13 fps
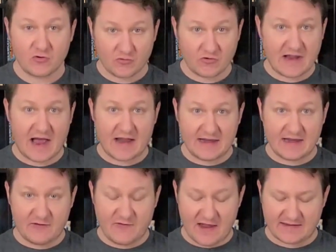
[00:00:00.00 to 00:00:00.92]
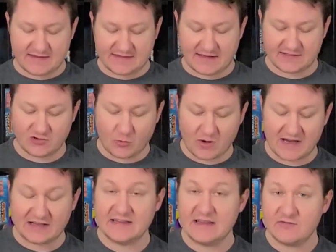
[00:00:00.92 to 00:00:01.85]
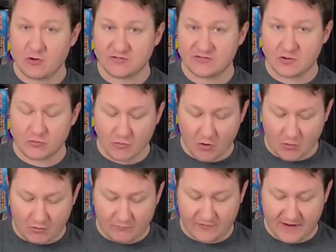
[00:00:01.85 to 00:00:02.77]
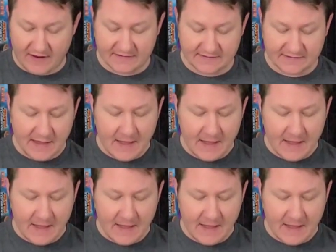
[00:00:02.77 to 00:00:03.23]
gotten any faces on, so we're going to leave those in the roll phase